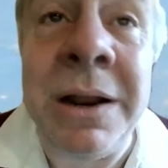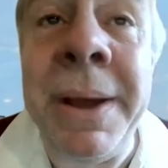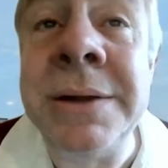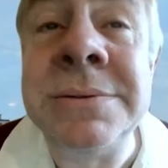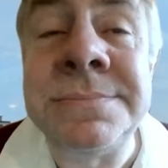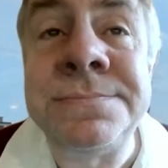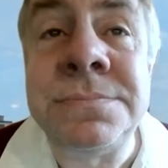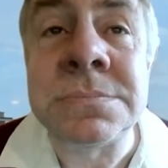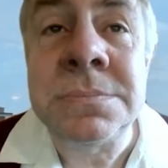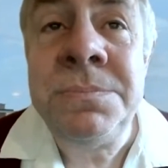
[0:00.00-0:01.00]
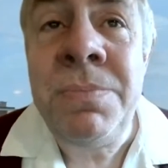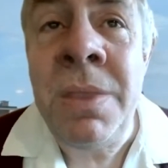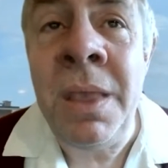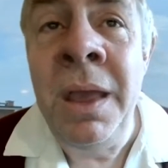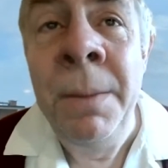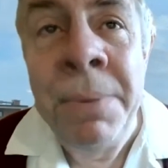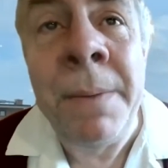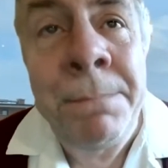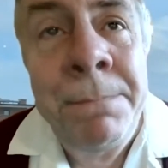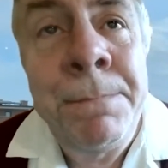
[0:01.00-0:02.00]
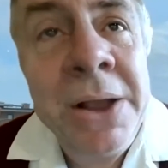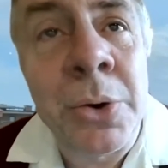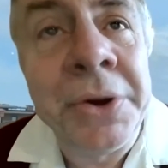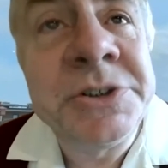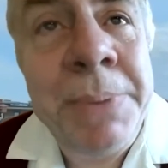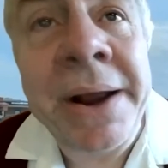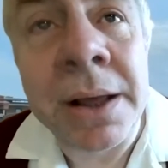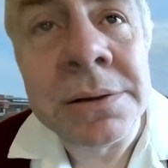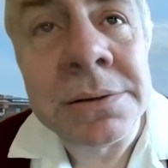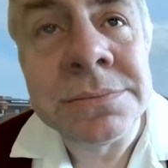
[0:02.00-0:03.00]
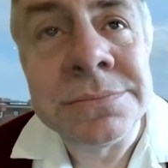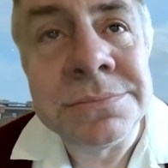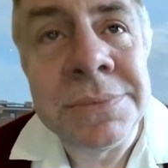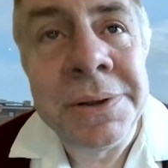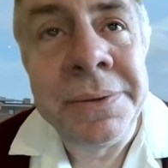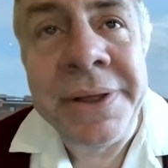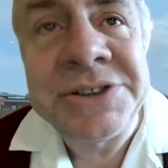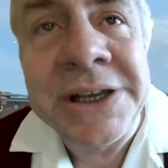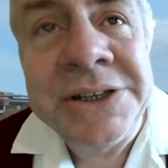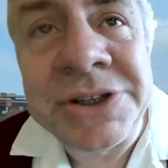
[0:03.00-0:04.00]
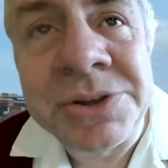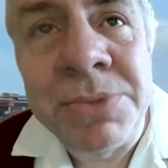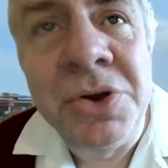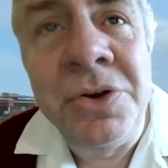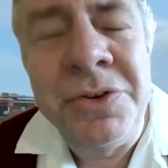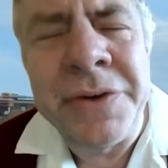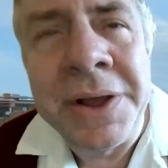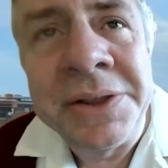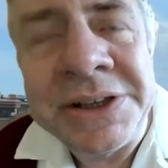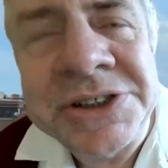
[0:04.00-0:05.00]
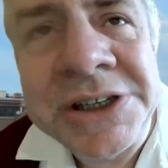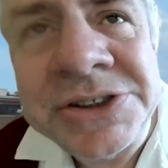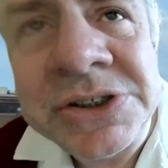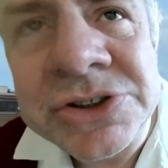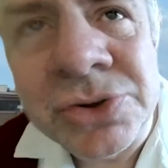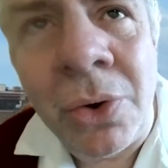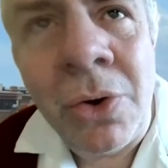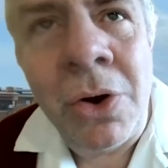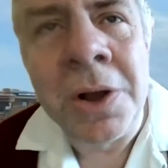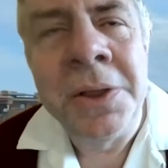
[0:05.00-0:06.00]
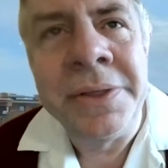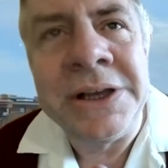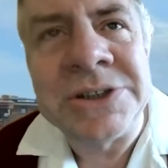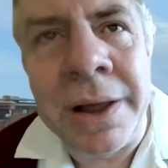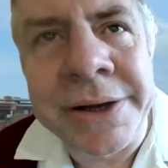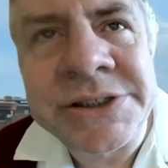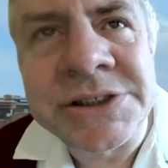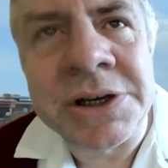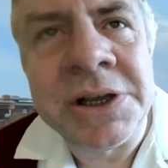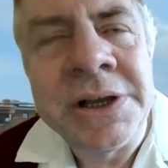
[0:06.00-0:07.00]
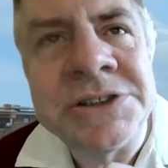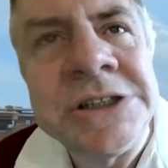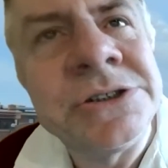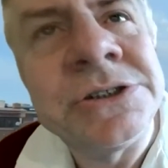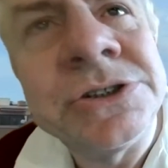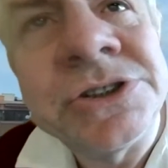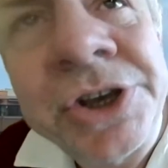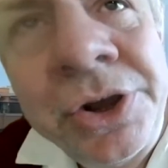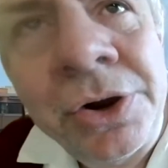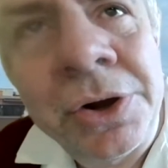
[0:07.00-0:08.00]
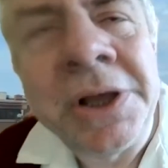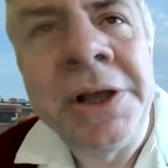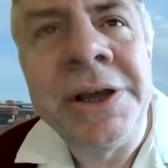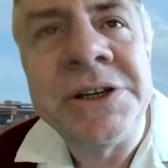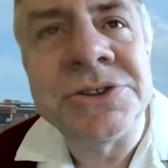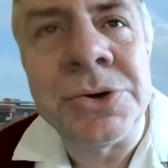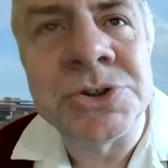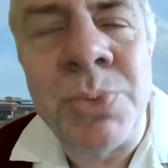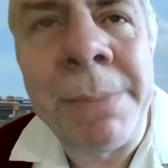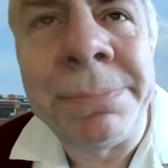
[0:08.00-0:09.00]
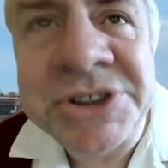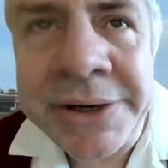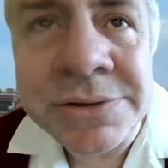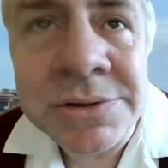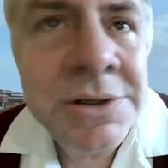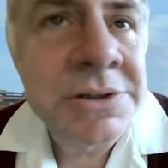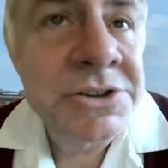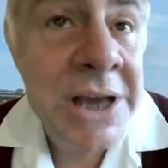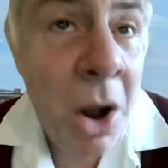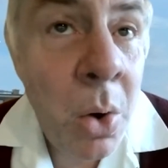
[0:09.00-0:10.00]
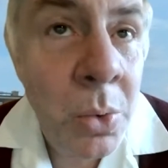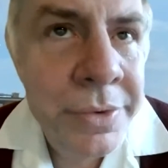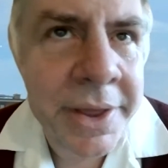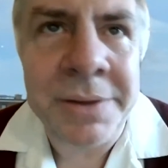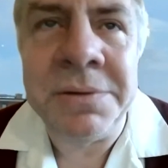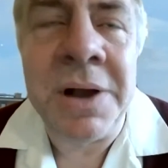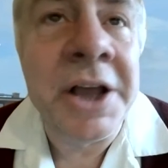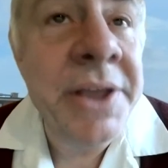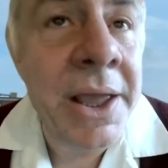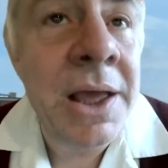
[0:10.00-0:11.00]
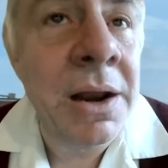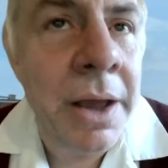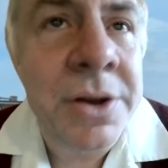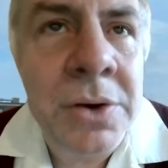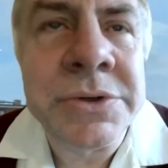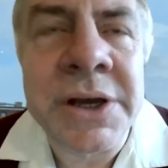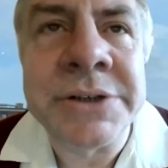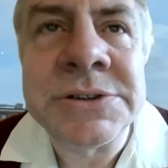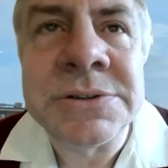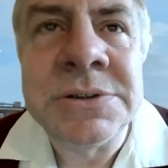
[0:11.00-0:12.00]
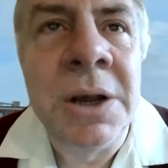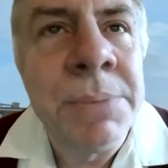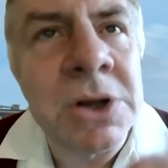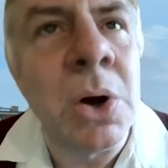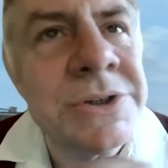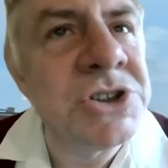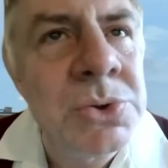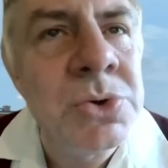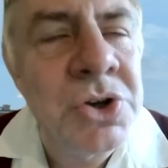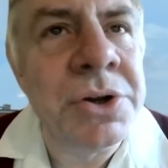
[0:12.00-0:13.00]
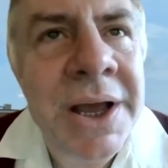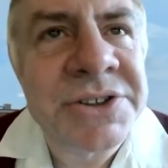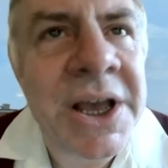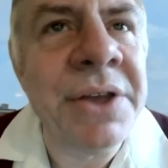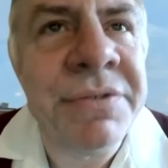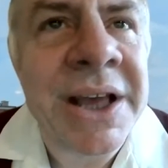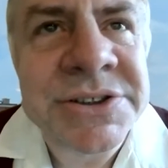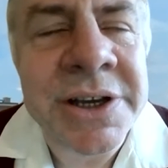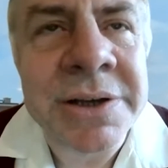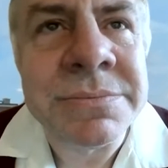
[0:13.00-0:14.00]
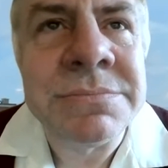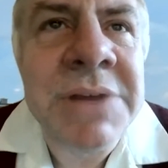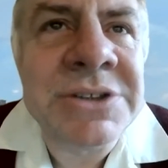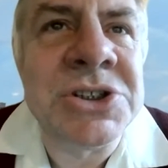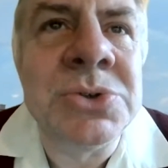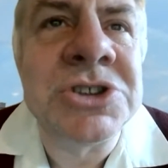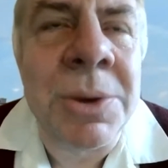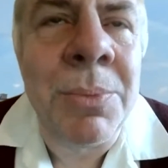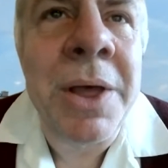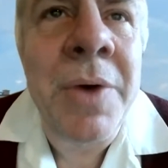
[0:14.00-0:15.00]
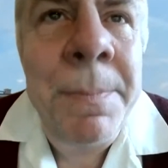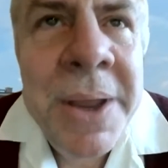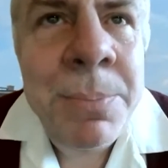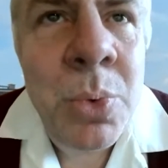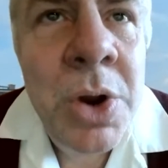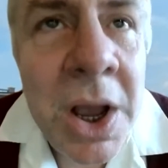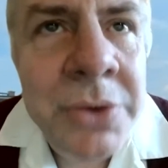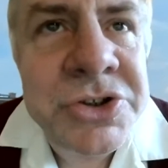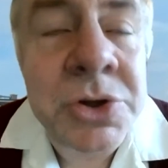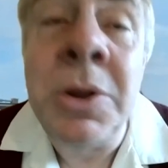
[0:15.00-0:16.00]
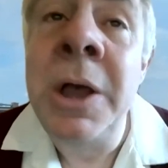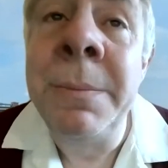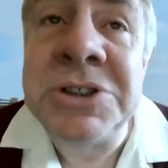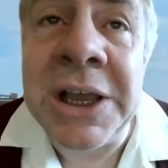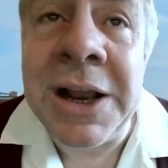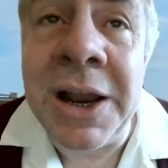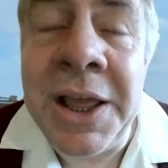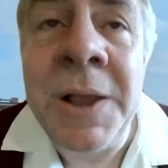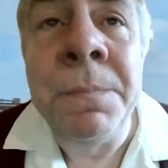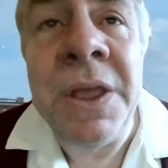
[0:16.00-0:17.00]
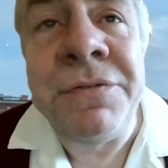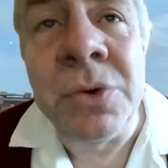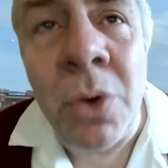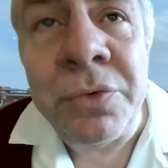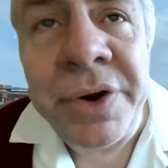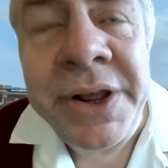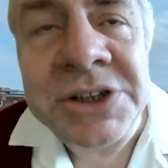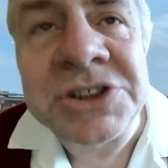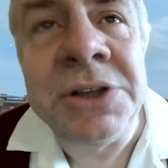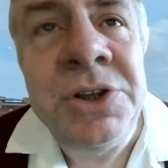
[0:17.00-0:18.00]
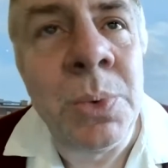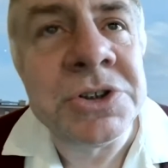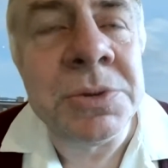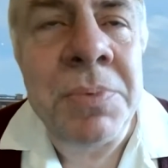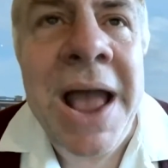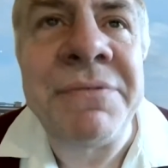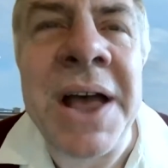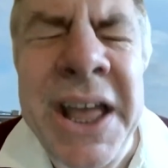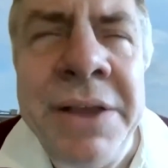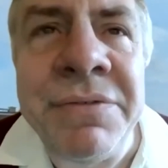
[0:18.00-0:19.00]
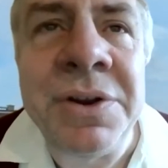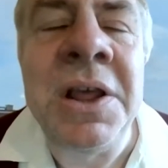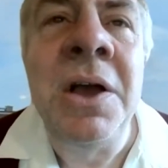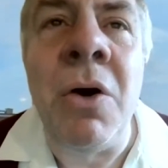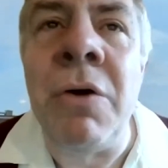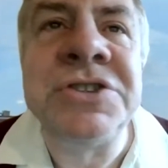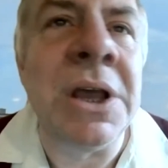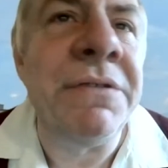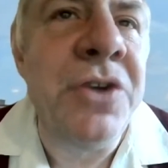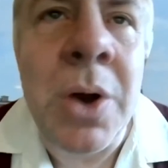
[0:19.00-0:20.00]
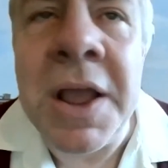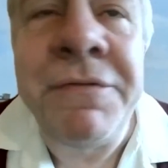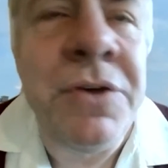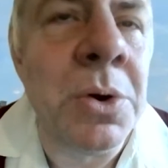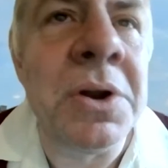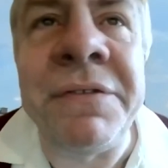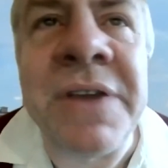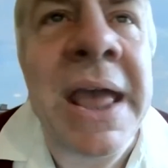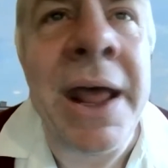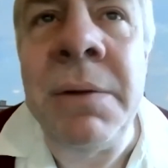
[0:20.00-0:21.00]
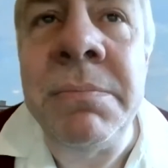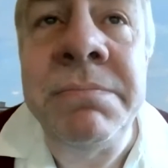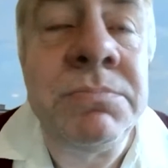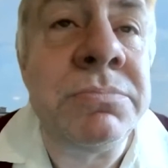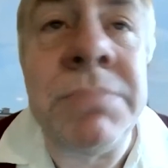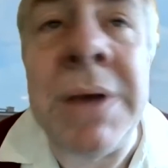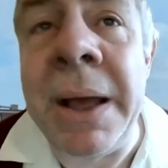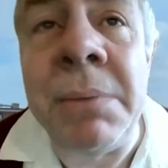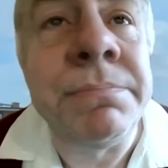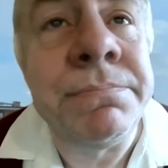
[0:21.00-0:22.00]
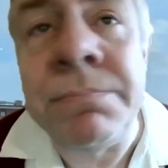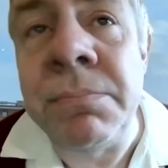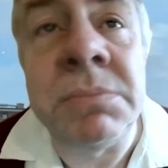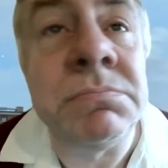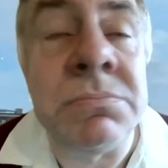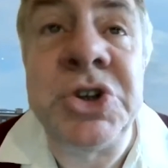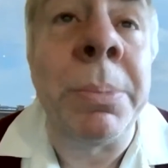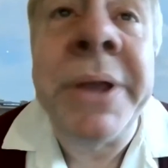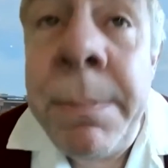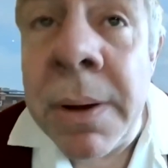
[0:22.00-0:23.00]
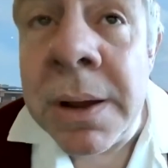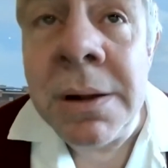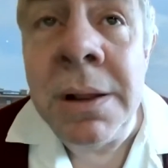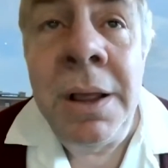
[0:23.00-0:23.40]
Taliban. But Bitcoin is better. It's easier to move, it's easier to store, it's lighter, it's easier to secure. It doesn't cost 1% to hold it a year like gold does. But gold is still good as a haven asset. It's yeah. still somewhere where people go to, particularly if you're not rich and you want to have a haven of, say, if you if you're an Afghan um, shopkeeper,